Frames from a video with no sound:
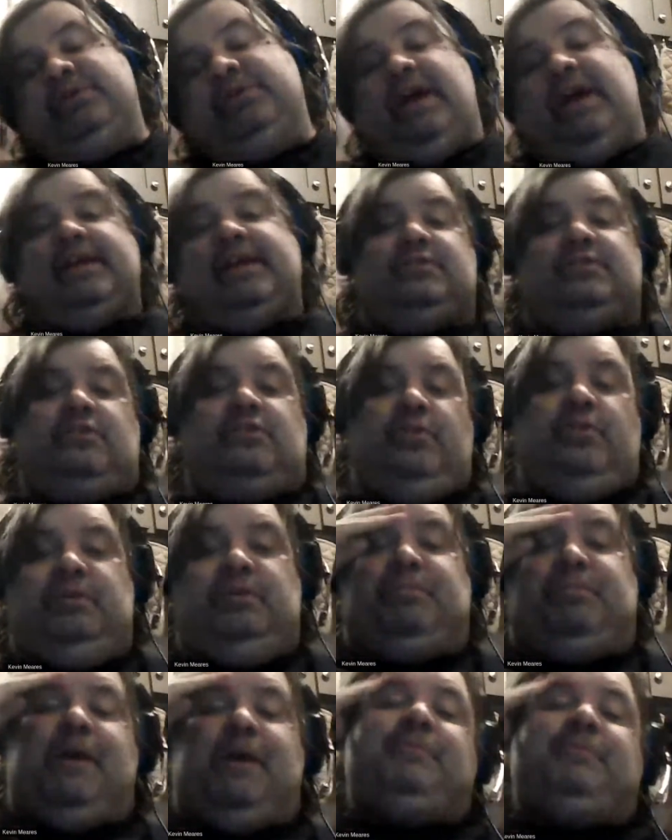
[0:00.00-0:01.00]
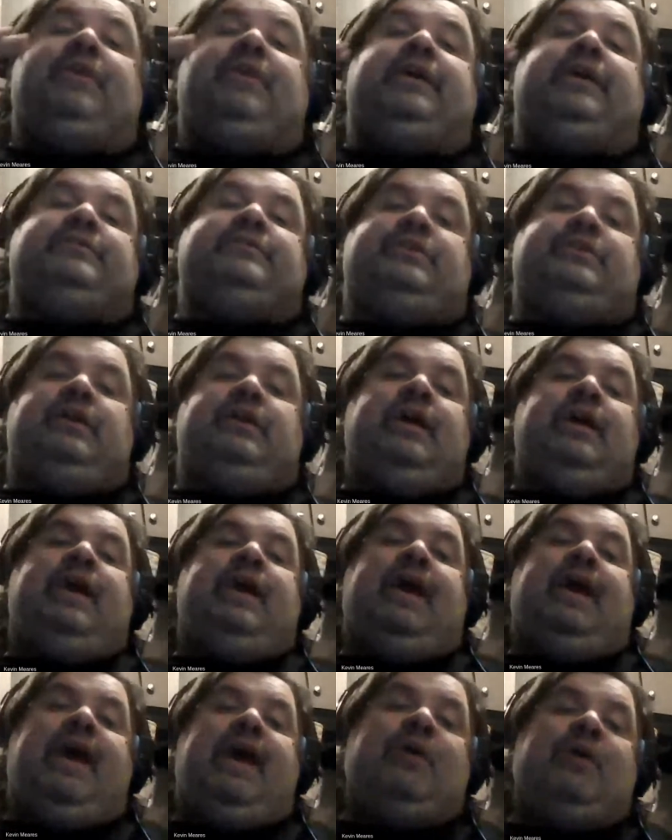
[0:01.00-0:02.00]
which has a Carib population,
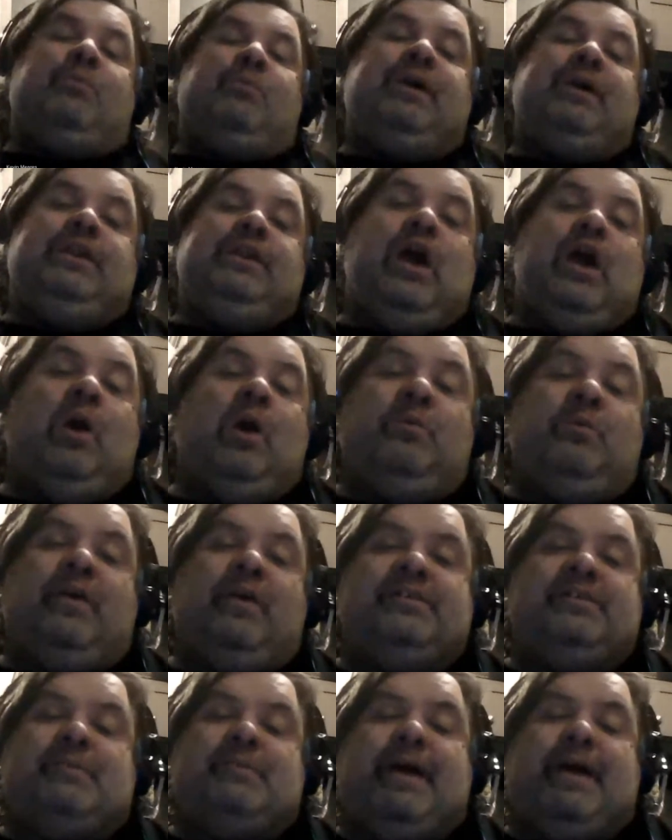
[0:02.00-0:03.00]
and we know,